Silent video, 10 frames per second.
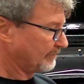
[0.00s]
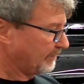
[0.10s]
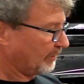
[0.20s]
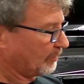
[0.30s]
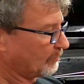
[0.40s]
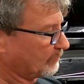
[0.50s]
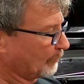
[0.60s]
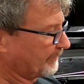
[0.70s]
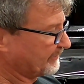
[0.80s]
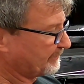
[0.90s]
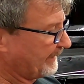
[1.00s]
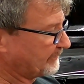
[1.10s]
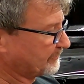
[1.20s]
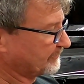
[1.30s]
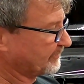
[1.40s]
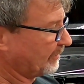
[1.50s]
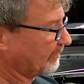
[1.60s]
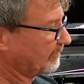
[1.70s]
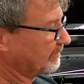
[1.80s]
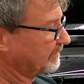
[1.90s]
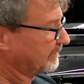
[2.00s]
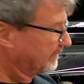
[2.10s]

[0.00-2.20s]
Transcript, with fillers: you know, where the spacers go,